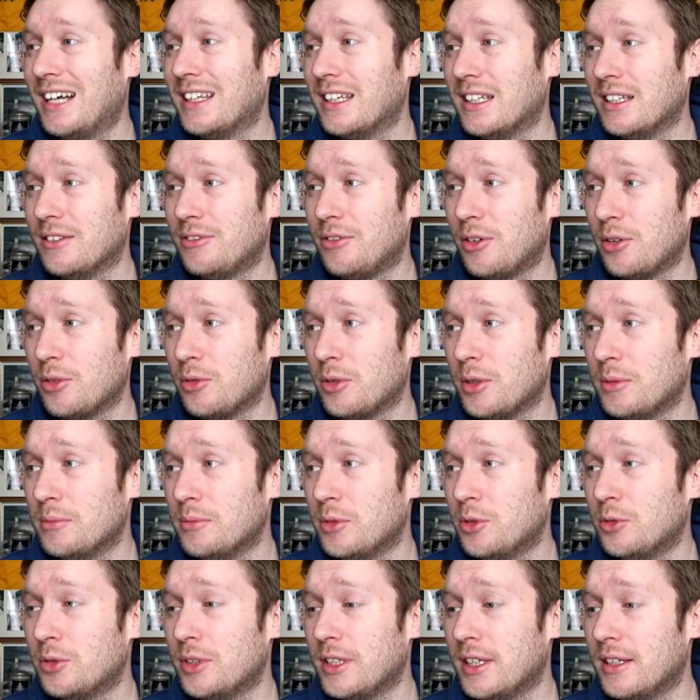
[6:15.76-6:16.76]
And then the
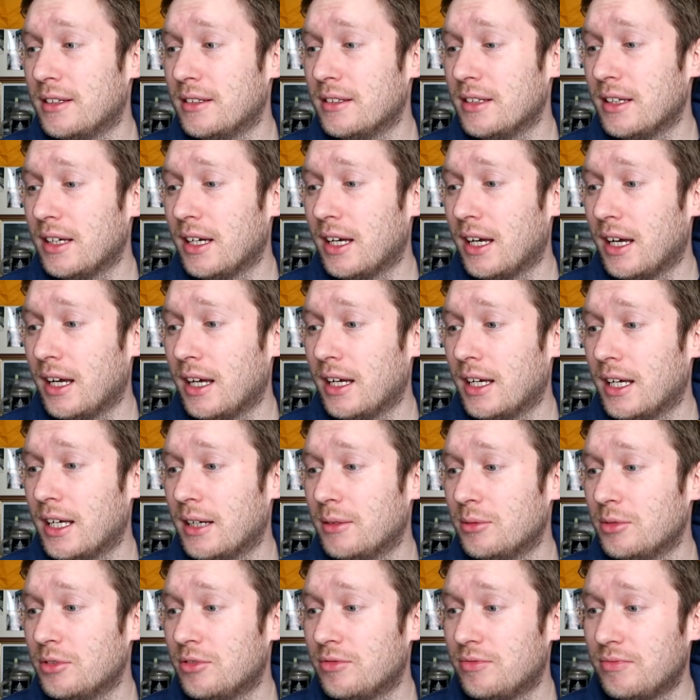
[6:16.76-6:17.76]
following morning
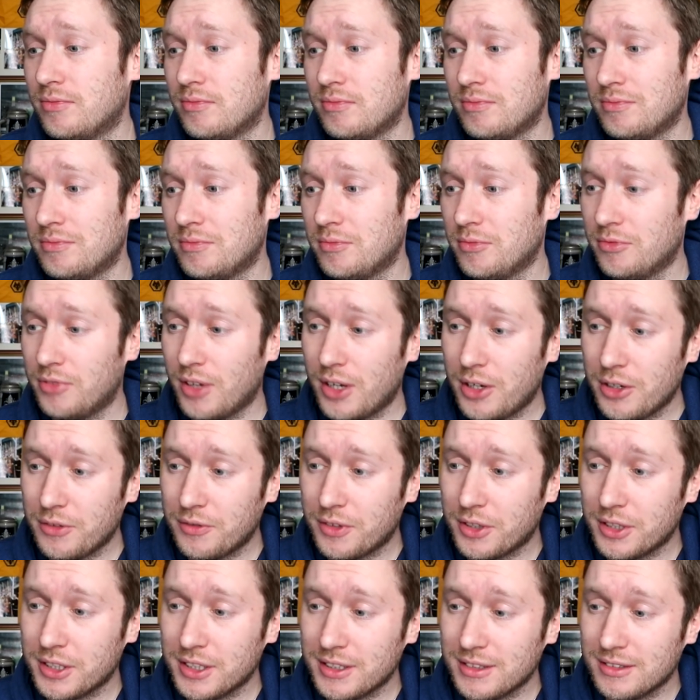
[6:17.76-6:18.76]
was
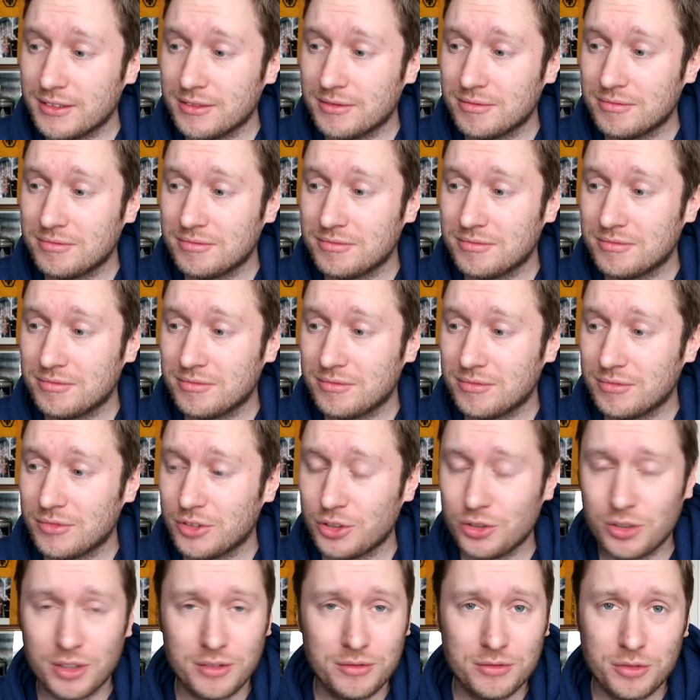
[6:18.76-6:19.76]
very, very
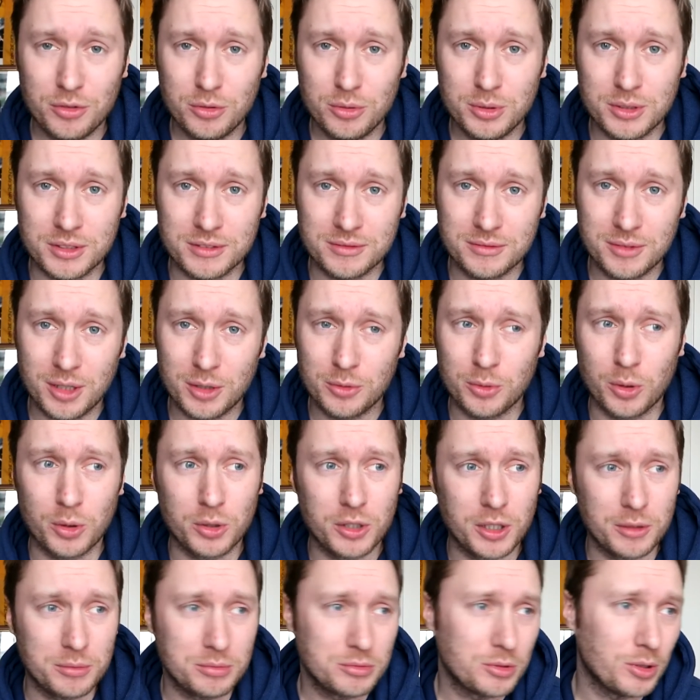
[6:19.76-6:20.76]
straightforward. I
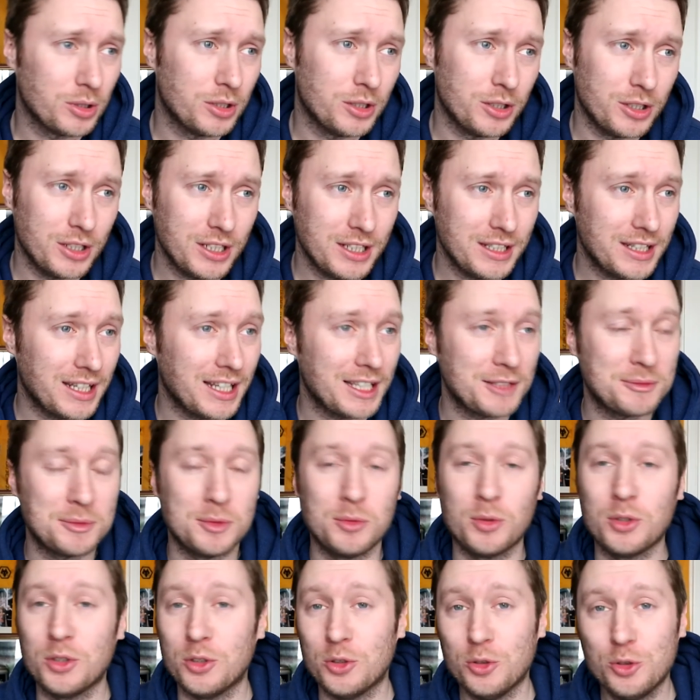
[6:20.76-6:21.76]
woke up quite early. They
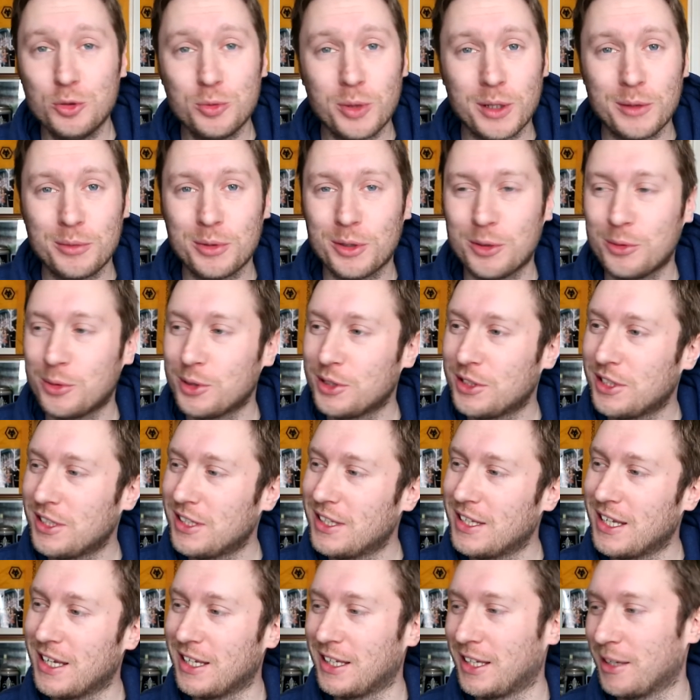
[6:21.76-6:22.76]
asked me what newspaper I
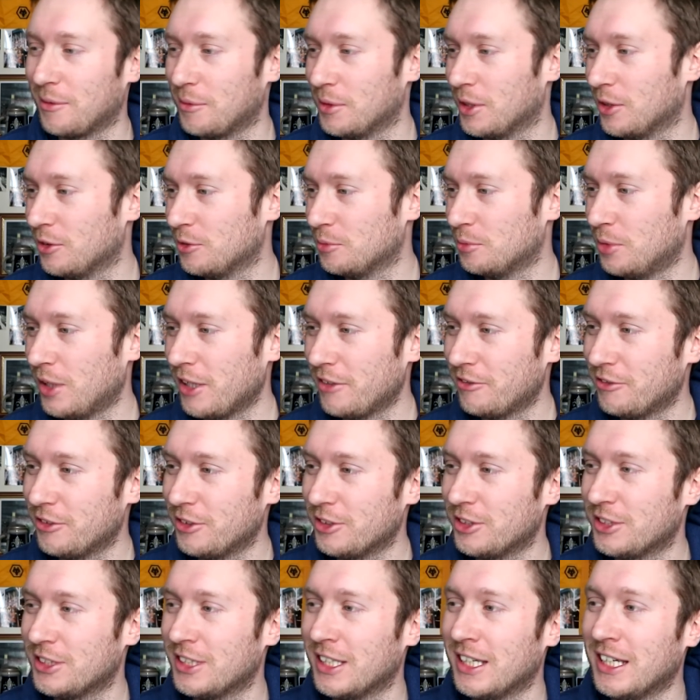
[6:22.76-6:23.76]
wanted. They gave me a nice
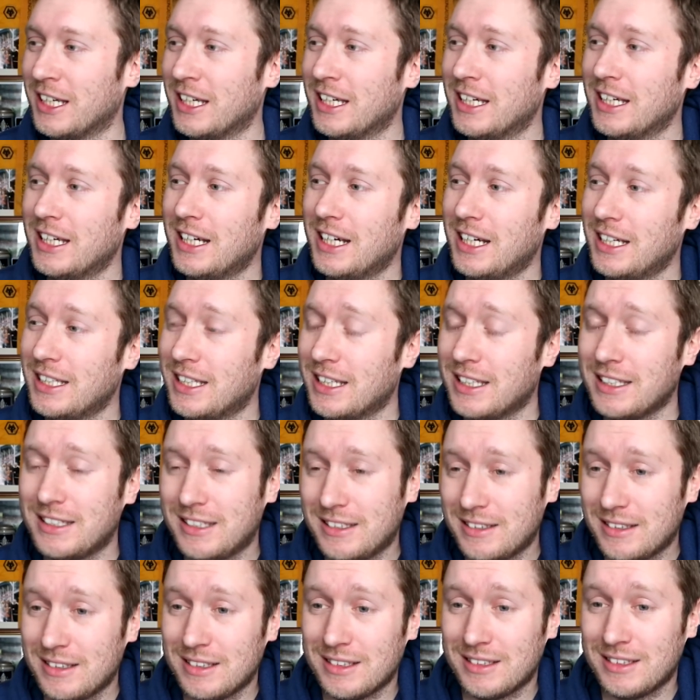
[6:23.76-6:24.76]
breakfast. And then
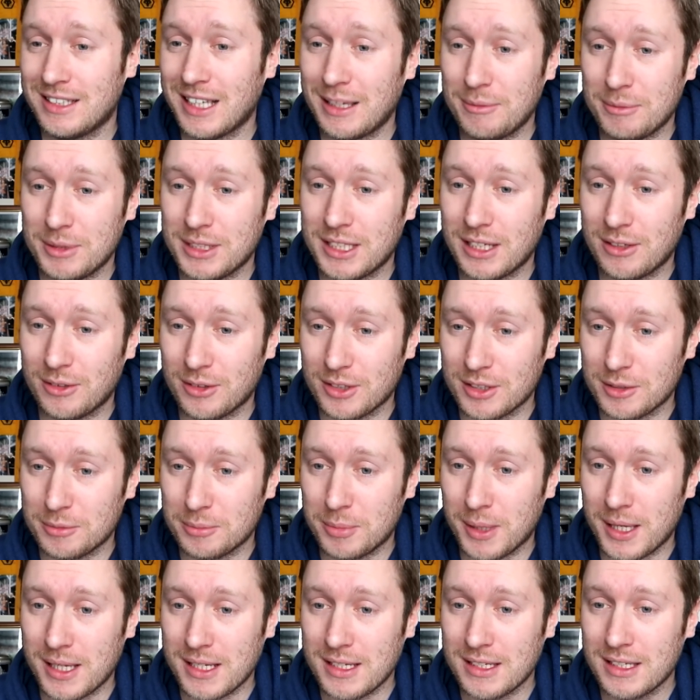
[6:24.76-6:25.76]
they sat me down on this
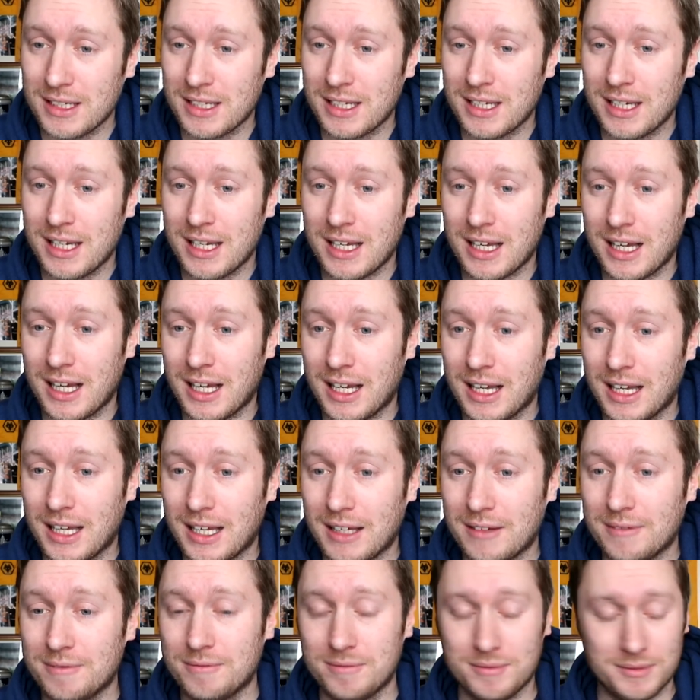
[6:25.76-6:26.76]
bed.
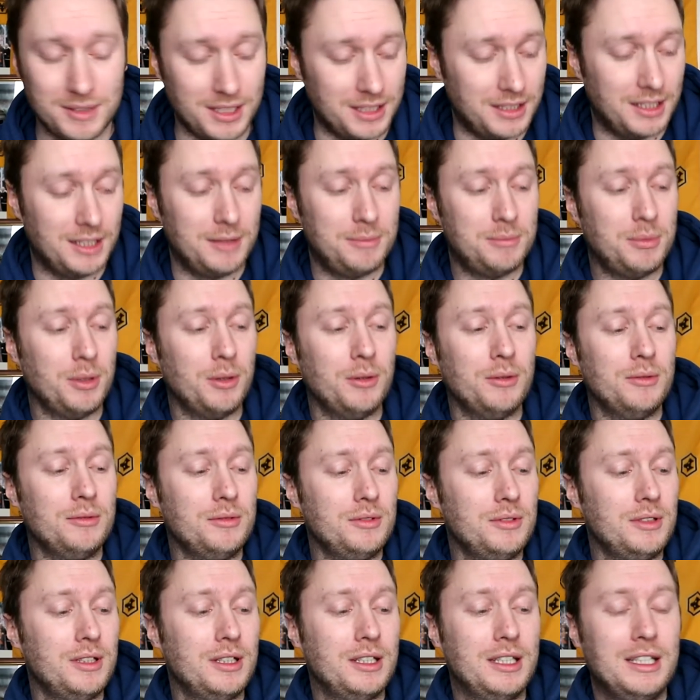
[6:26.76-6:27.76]
And they put
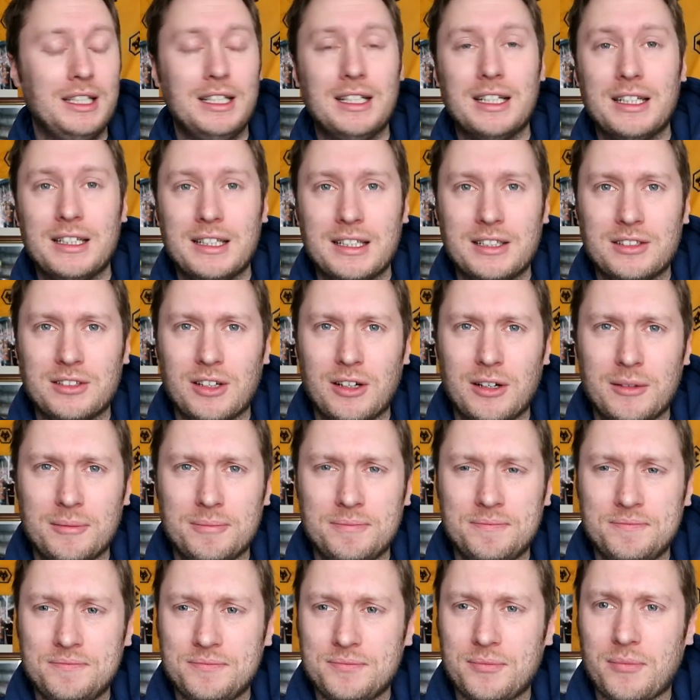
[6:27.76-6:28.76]
a needle in this
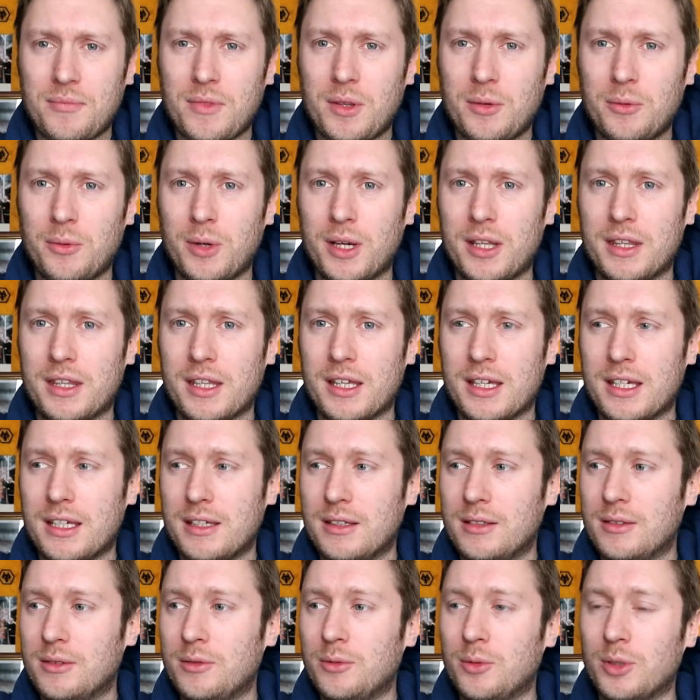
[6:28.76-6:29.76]
arm where
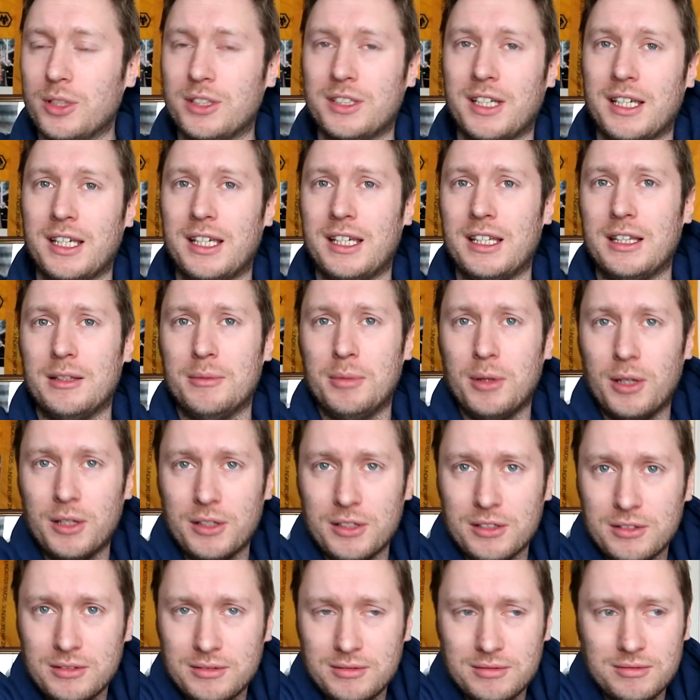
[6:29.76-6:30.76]
they were taking the
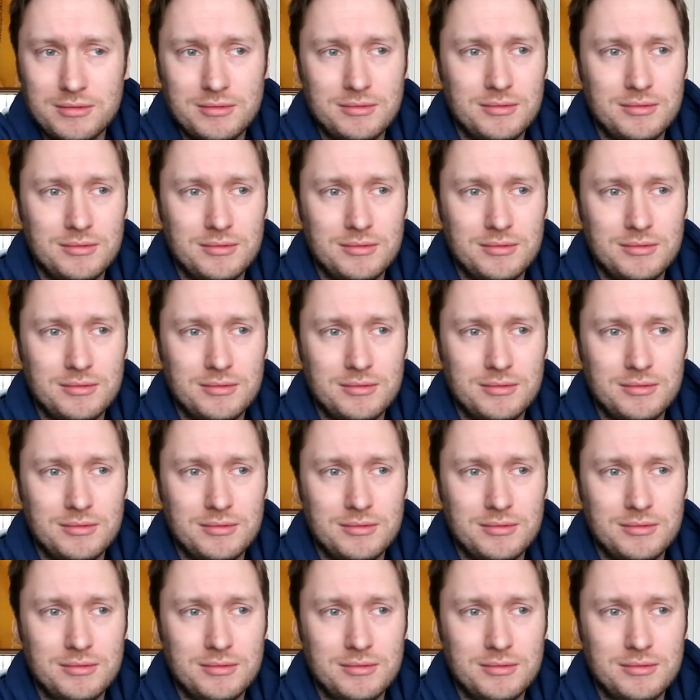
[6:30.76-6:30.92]
blood